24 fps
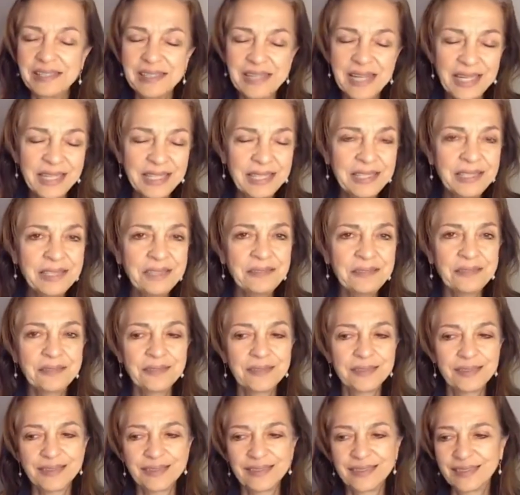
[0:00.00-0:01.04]
negative,
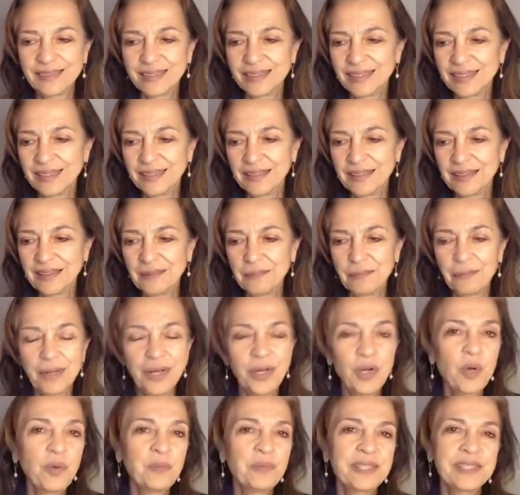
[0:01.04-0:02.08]
by
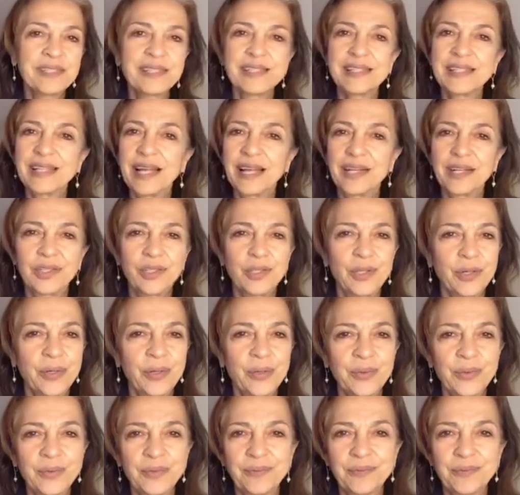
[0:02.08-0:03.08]
all means, let it go.